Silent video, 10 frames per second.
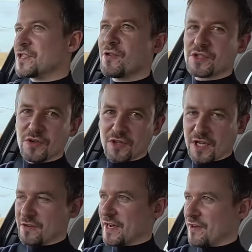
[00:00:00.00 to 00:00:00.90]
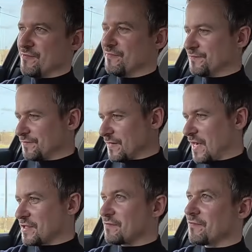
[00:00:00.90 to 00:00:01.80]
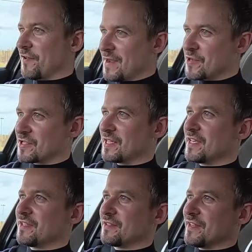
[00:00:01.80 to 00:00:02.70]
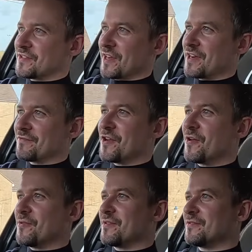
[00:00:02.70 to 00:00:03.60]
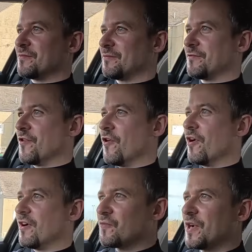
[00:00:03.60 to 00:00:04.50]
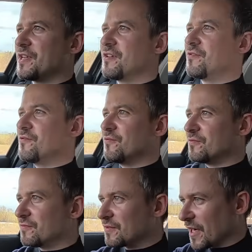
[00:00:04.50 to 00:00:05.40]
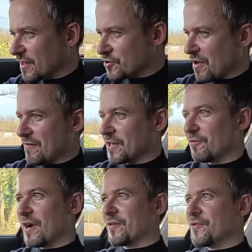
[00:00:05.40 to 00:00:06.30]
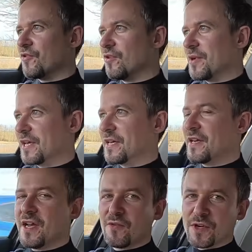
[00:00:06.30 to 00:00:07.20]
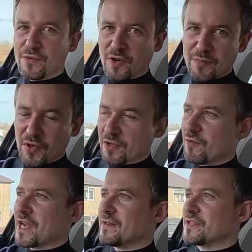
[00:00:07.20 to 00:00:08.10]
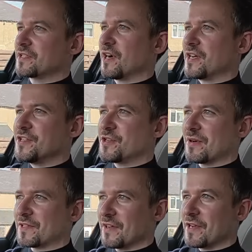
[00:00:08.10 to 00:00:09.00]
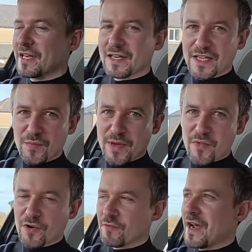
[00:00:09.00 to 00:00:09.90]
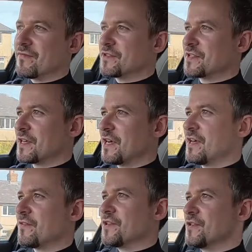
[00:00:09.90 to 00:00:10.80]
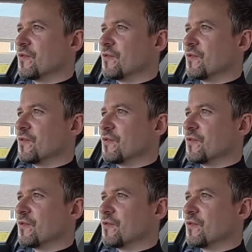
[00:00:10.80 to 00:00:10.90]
no torque lowdown, as famously it's kind of known for. When you kind of driving around normally, when you want to pull away in this car, you do have to give it a little bit more revs than you